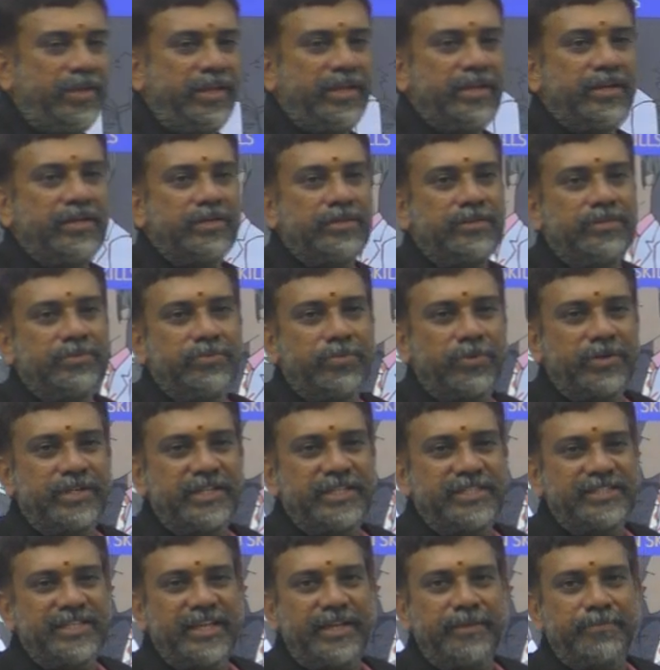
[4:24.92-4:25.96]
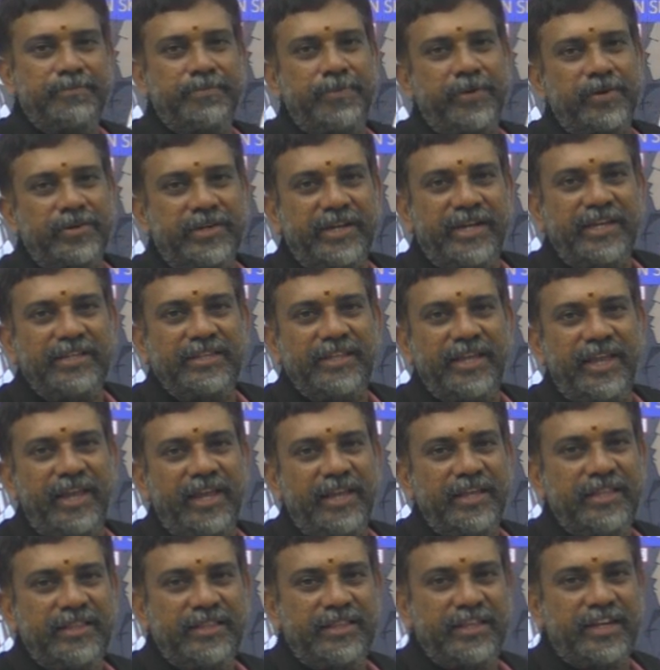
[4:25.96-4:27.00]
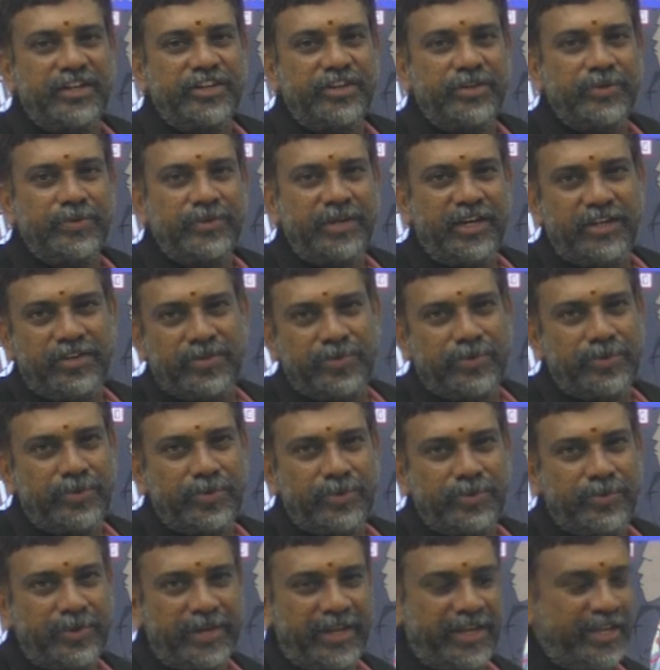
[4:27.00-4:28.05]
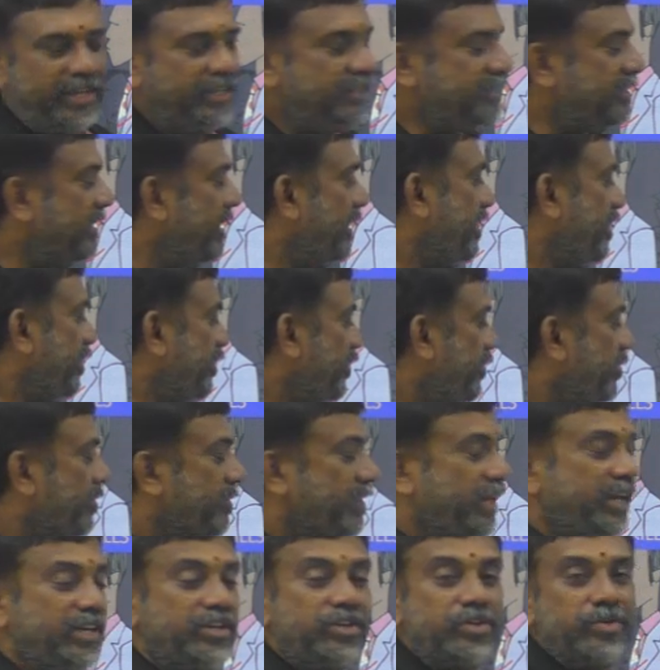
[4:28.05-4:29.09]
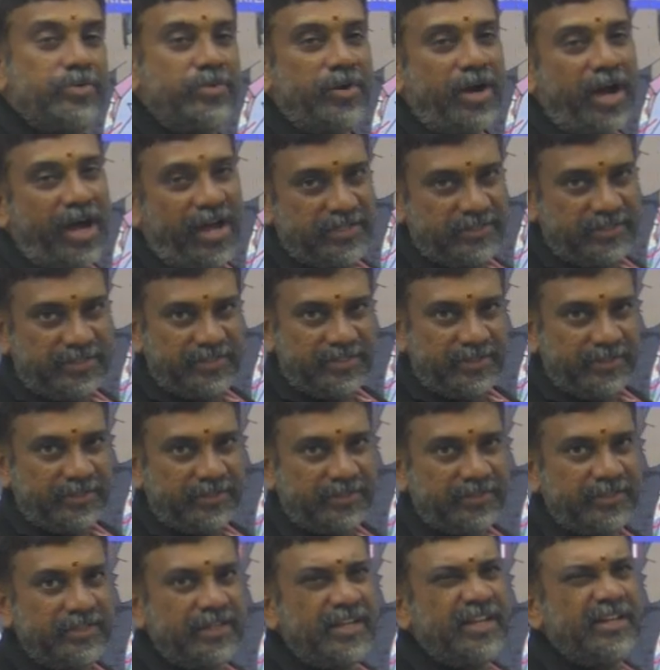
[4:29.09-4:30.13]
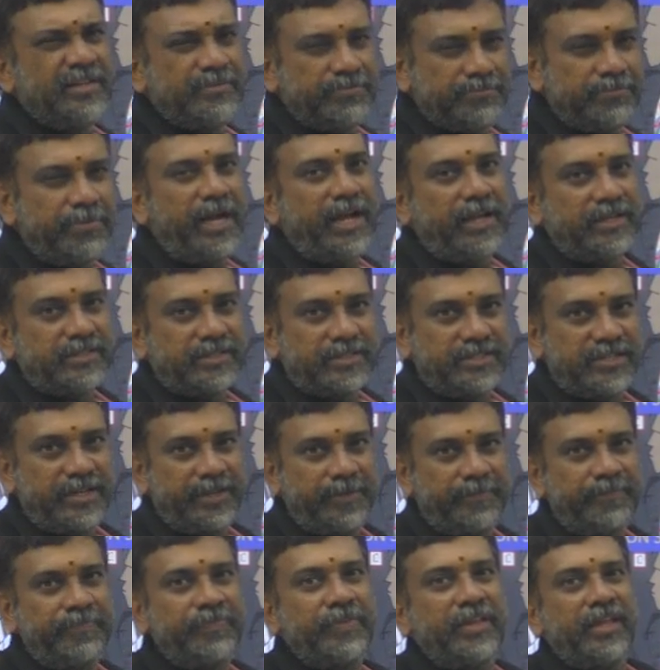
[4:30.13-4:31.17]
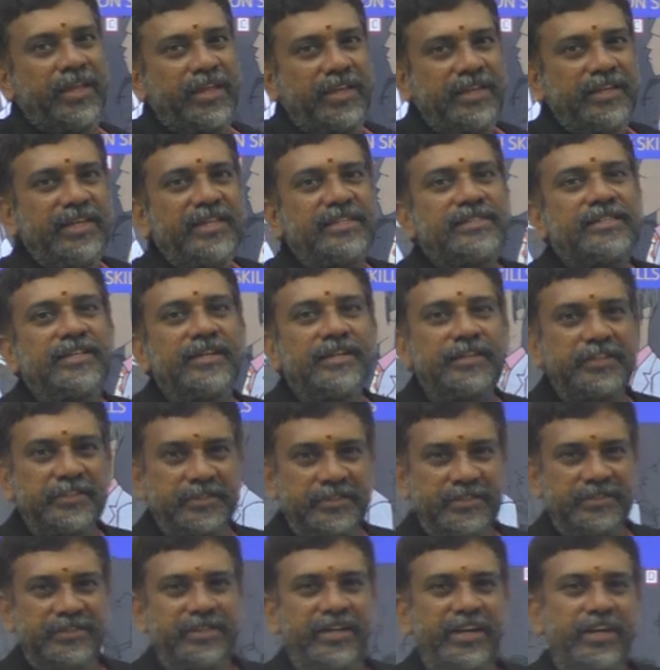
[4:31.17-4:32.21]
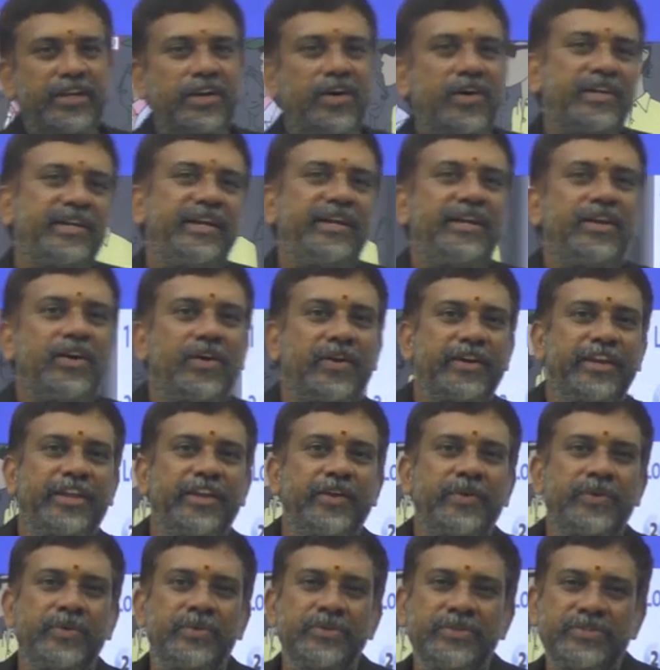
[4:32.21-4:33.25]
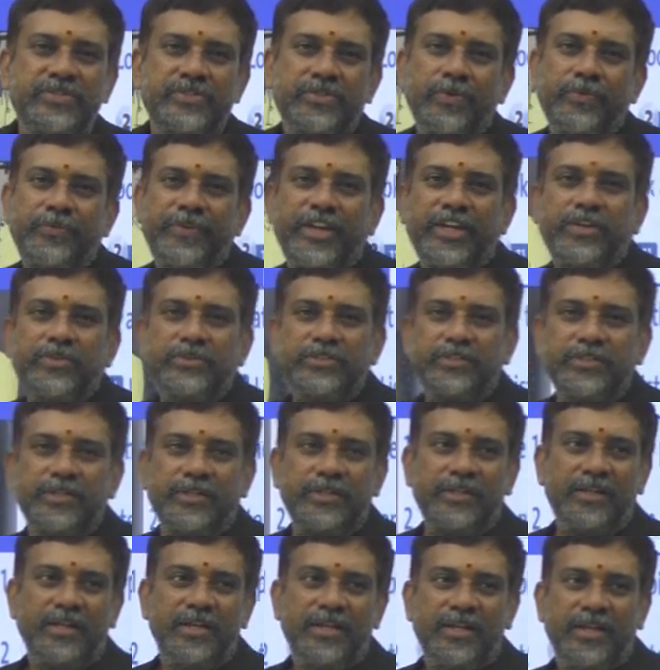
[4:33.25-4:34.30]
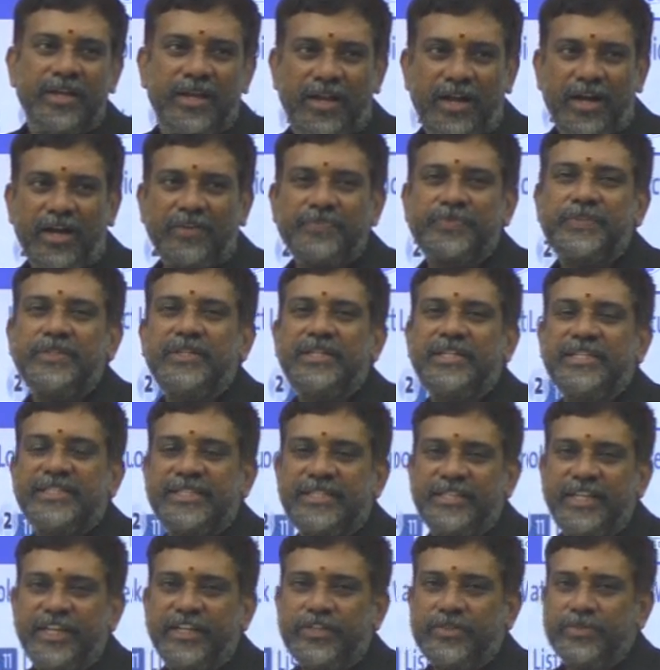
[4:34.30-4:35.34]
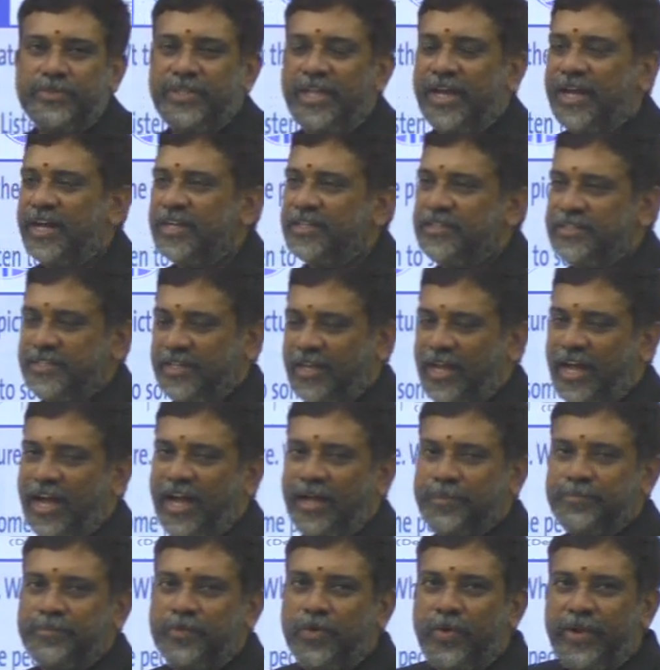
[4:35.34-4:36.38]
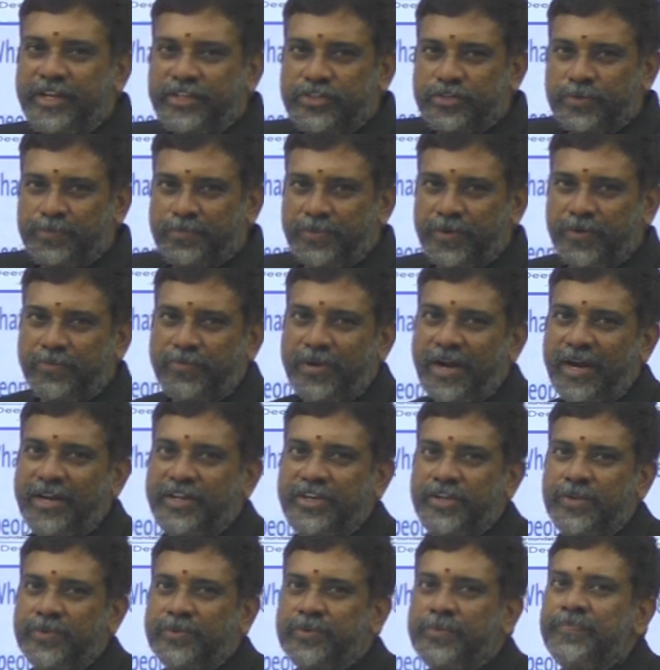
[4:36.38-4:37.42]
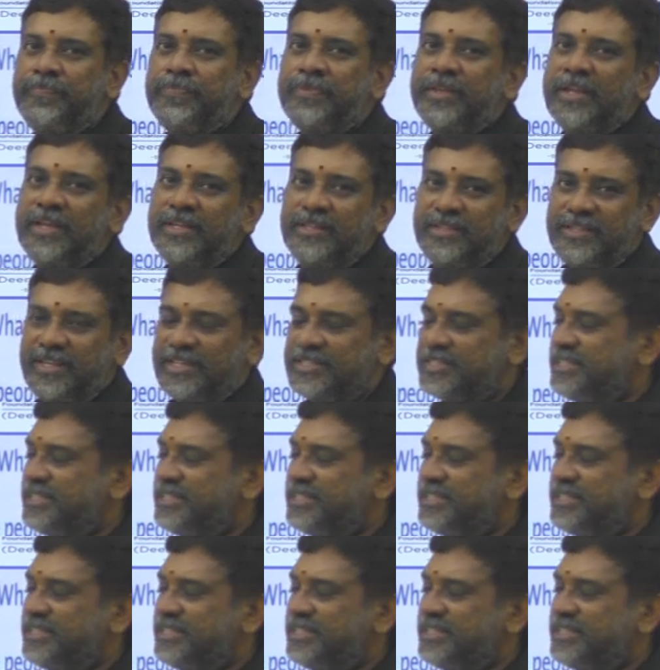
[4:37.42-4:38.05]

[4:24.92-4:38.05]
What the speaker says: here, what is the important thing that you need to do is, you need to answer. But it is a recorded audio, so we could, after listening to that, I'm going to provide you the